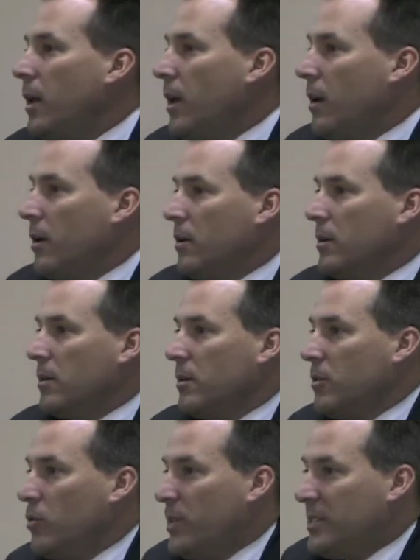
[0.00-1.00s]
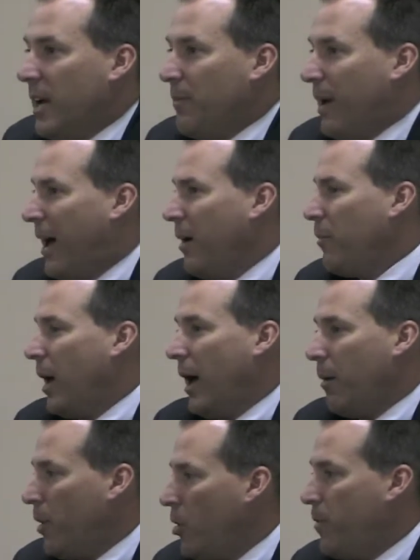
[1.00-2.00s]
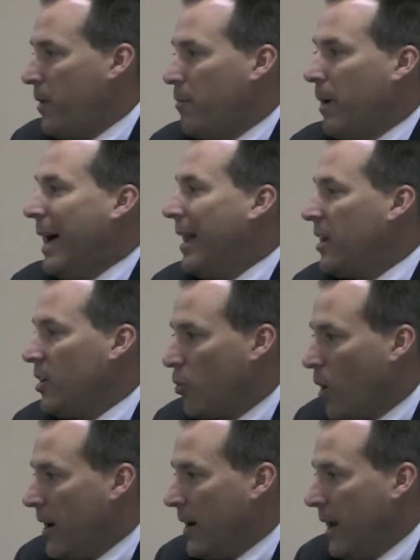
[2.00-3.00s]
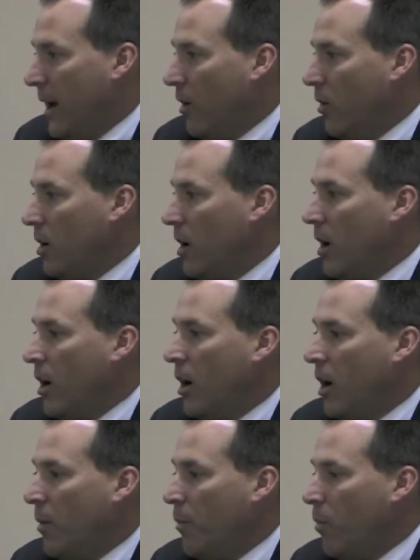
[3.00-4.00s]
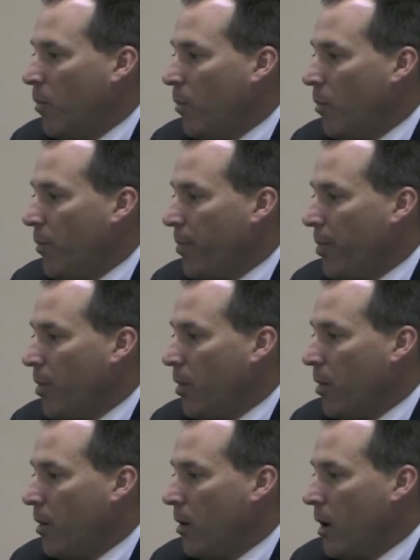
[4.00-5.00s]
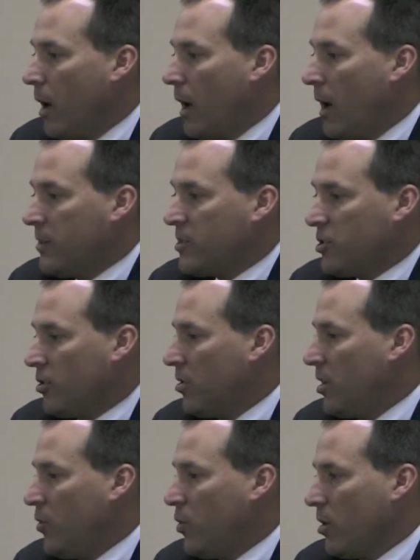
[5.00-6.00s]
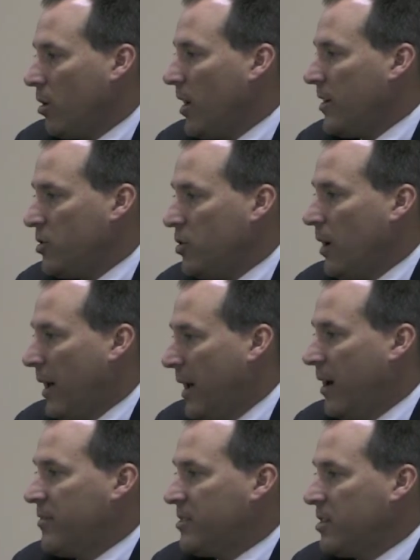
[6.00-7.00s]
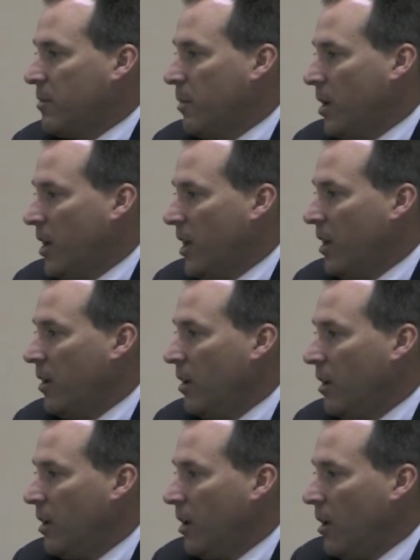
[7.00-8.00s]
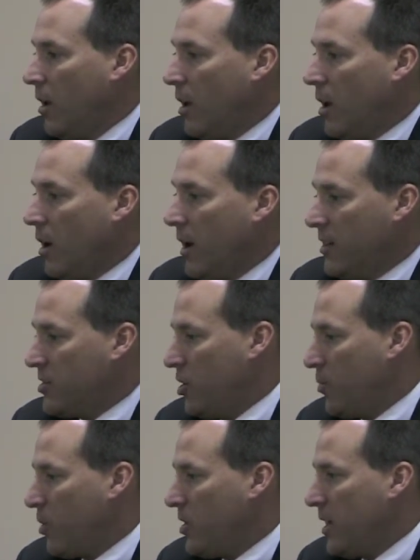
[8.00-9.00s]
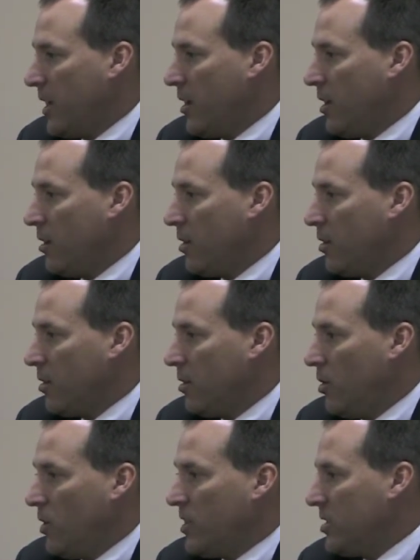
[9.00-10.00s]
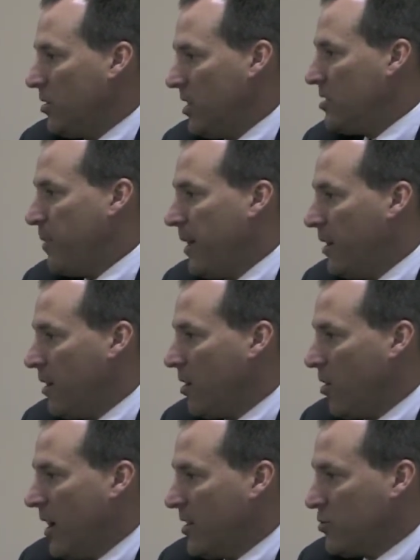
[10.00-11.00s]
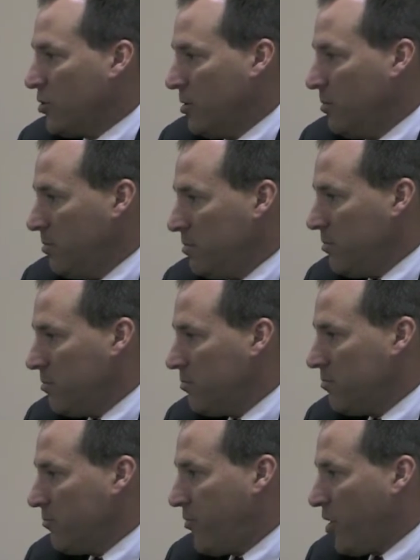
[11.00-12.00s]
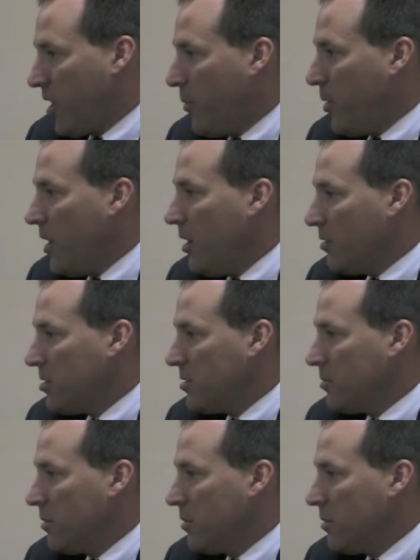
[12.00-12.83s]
Yeah, Louise, I'm open-minded right now. I certainly would like to have somebody as superintendent who has at least been in the classroom for a couple of years.